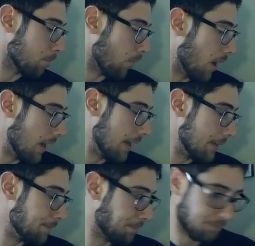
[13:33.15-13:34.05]

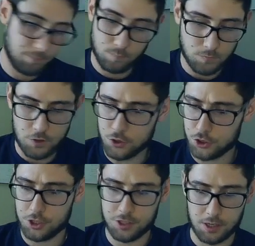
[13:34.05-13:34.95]
those are
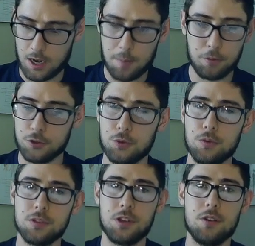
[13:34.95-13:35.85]
just a couple
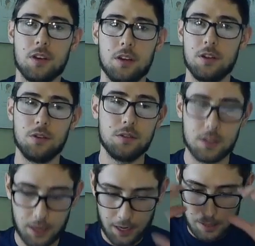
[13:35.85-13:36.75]
tools that you can use to
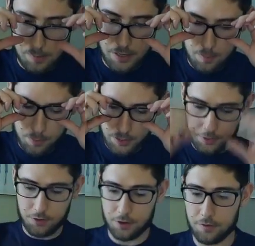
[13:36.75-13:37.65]
kind of manipulate
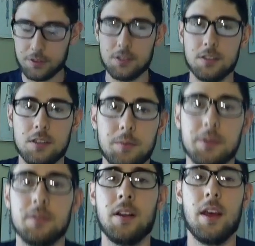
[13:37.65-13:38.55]
the nervous system and
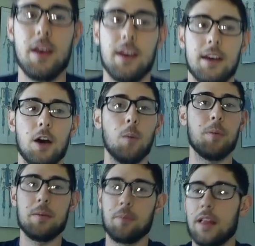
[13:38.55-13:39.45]
help
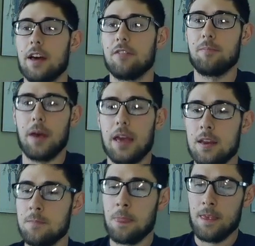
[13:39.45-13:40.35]
people out of
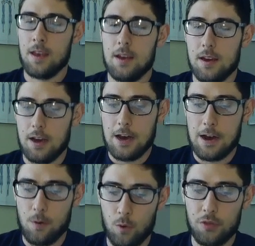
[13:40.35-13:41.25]
pain.
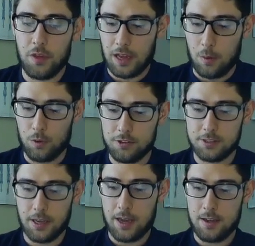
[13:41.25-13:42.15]
One thing I will
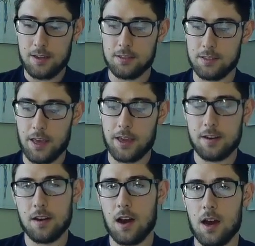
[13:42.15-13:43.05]
say is that
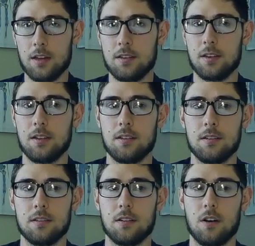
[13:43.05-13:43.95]
not
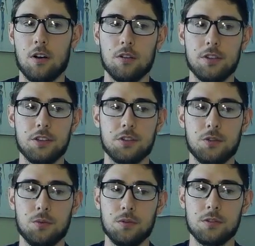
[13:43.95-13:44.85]
all these
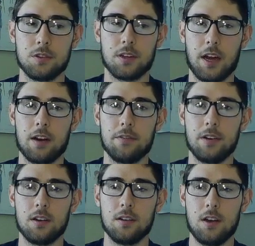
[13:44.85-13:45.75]
tools are kind of a
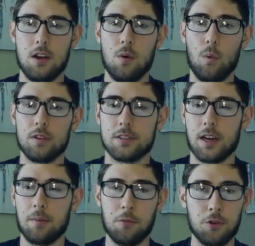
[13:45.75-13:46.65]

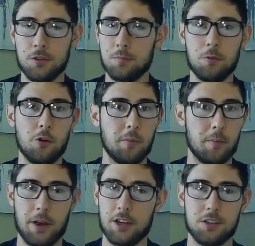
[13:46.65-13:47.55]
one-time use, boom, your
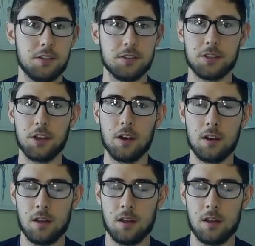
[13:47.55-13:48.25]
patient is good.